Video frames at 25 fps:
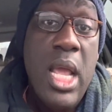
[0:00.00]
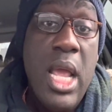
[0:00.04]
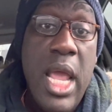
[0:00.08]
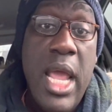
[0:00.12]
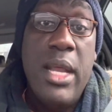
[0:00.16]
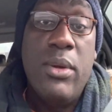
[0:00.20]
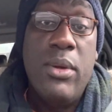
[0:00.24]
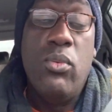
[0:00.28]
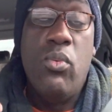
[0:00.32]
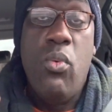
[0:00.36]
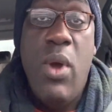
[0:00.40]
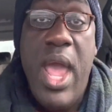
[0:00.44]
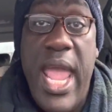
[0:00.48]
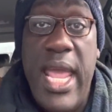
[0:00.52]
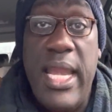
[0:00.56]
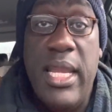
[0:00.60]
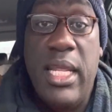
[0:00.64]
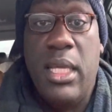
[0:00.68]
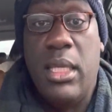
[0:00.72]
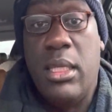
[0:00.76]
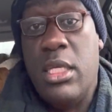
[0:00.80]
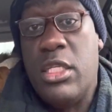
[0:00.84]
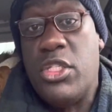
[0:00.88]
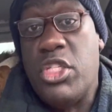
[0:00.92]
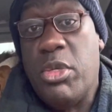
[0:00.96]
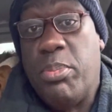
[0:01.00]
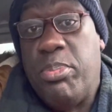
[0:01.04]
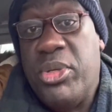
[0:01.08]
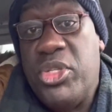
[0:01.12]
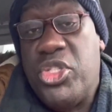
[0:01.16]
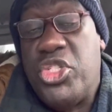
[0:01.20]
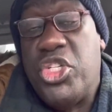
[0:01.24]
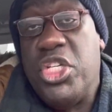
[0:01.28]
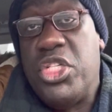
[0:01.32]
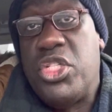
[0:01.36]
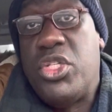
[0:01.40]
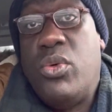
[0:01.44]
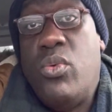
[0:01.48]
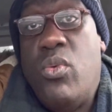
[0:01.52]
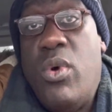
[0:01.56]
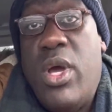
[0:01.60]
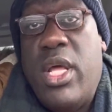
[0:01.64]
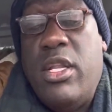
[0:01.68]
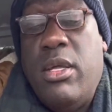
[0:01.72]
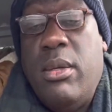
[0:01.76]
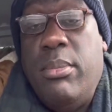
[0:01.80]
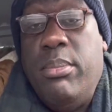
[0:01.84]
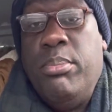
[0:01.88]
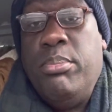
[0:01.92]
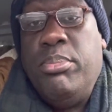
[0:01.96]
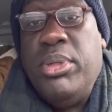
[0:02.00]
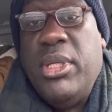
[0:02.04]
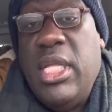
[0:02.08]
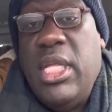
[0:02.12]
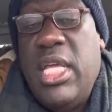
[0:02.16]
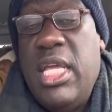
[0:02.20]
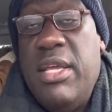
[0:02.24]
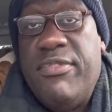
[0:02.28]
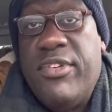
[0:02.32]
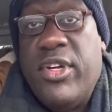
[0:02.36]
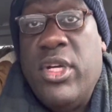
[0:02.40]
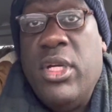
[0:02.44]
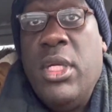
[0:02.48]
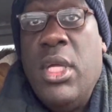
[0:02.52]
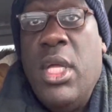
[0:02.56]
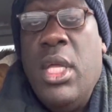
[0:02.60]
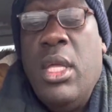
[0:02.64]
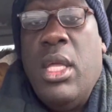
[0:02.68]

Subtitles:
And waiting is a position where the believer